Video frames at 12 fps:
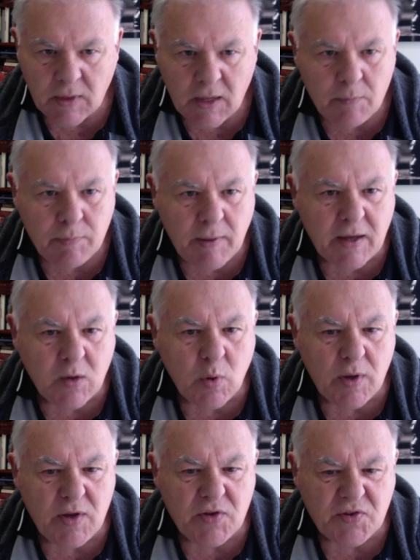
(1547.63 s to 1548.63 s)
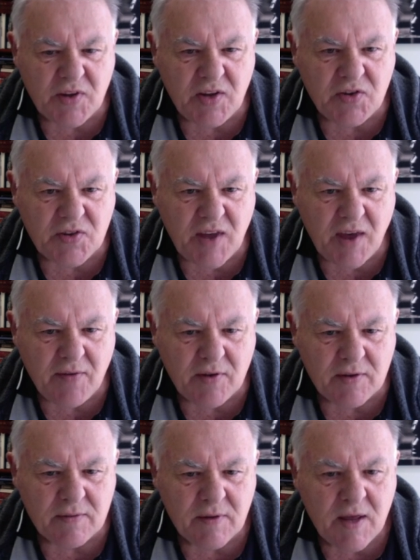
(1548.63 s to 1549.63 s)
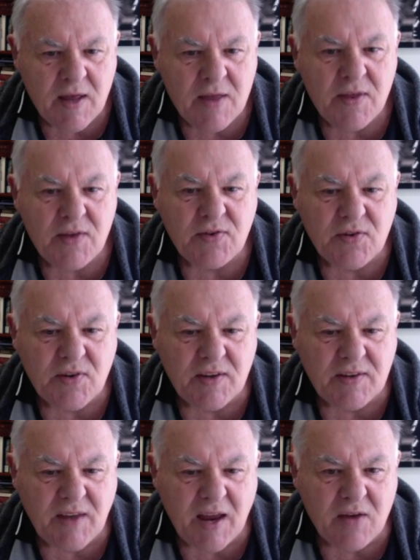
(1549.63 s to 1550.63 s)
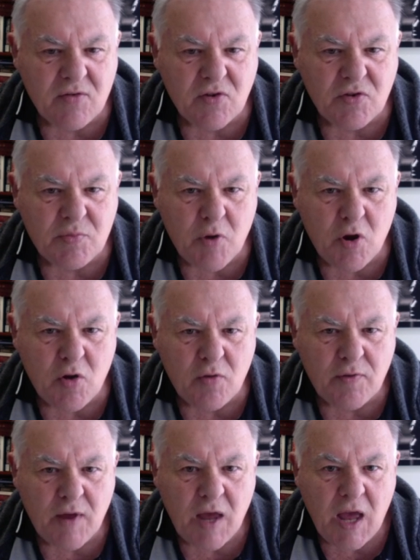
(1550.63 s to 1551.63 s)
He played queen c7. This is a dangerous move.